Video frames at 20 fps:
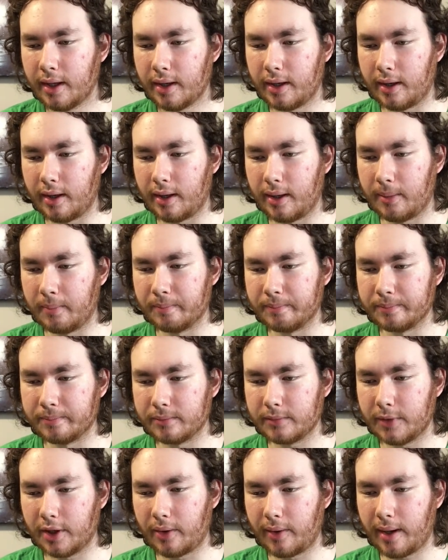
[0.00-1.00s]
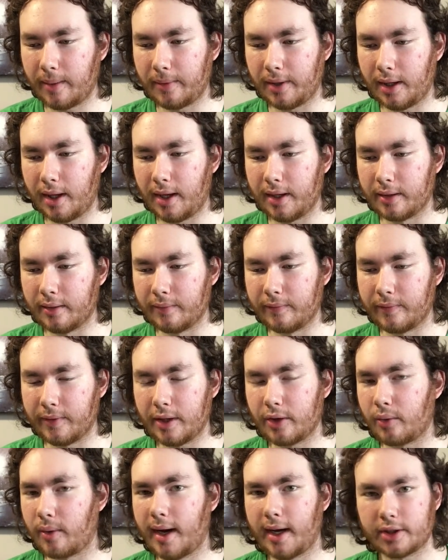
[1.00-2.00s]
have a lot of
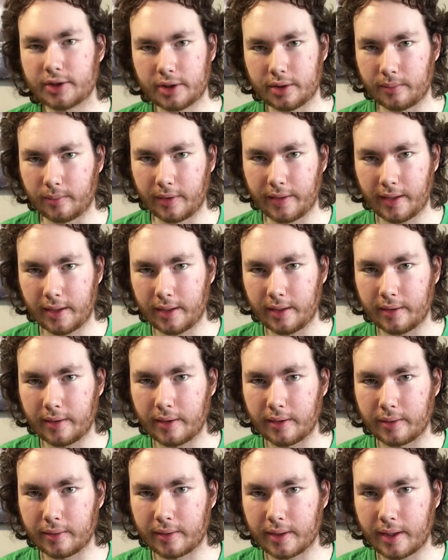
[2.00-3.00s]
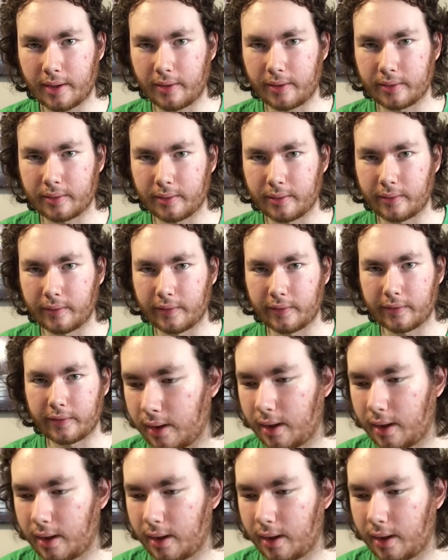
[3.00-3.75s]
interaction with any of the other characters.